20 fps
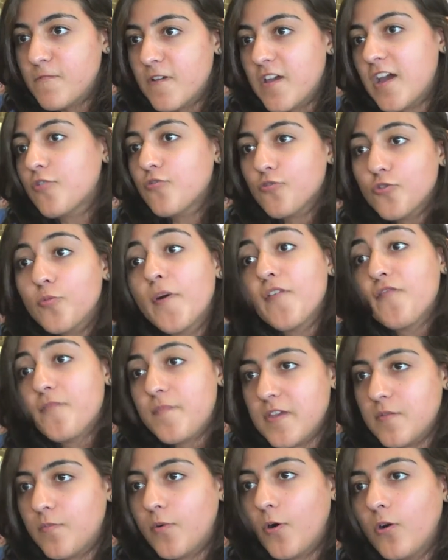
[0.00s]
a group of
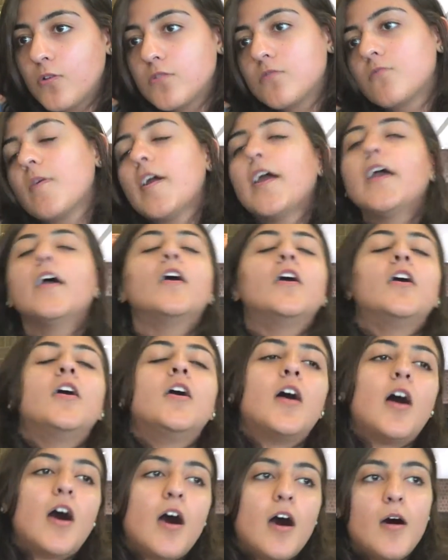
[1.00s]
people, right?
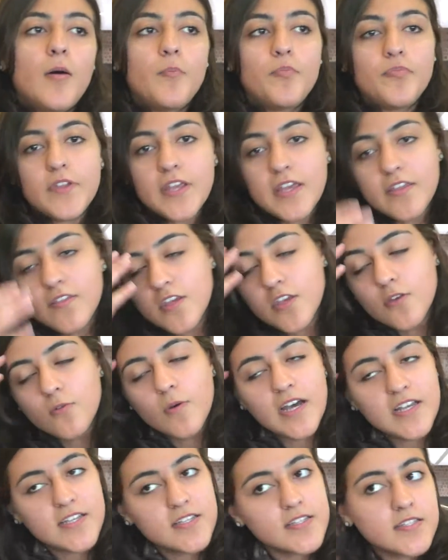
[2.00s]
In the
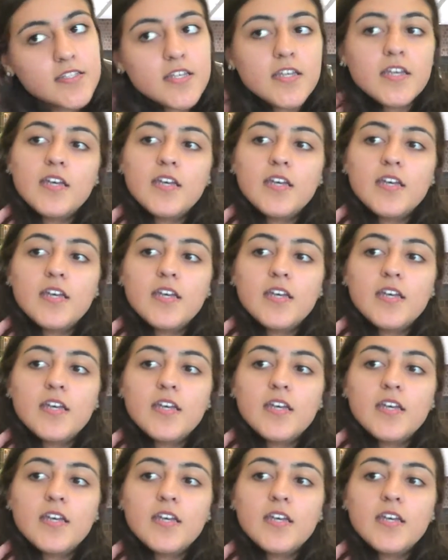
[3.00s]
U.S.,